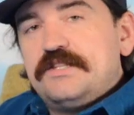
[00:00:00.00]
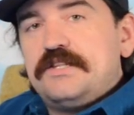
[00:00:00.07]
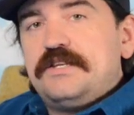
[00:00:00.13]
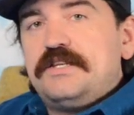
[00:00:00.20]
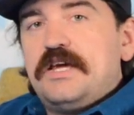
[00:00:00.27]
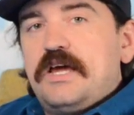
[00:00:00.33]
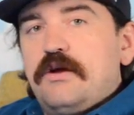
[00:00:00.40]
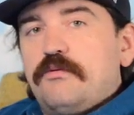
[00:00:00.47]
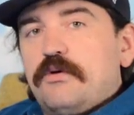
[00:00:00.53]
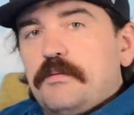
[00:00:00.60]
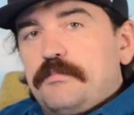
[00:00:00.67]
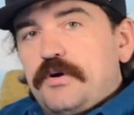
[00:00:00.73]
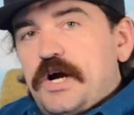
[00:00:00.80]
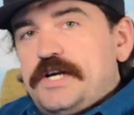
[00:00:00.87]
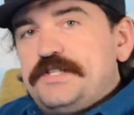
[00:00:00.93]
the day where
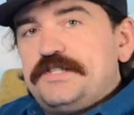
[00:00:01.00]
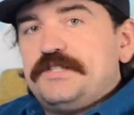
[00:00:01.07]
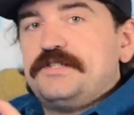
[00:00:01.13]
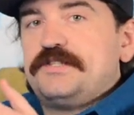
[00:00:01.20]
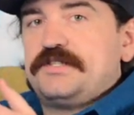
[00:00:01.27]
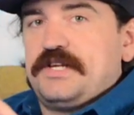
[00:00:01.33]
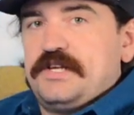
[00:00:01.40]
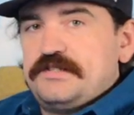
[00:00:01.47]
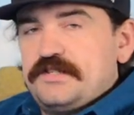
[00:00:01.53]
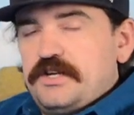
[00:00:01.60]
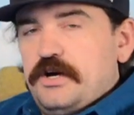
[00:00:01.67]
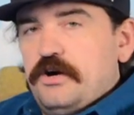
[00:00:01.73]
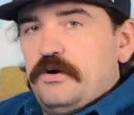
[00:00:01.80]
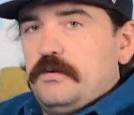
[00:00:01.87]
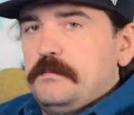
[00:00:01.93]
Bryson stays at
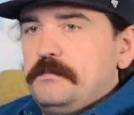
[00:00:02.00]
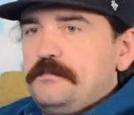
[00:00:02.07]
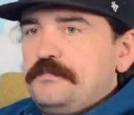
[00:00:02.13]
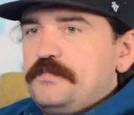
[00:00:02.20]
home.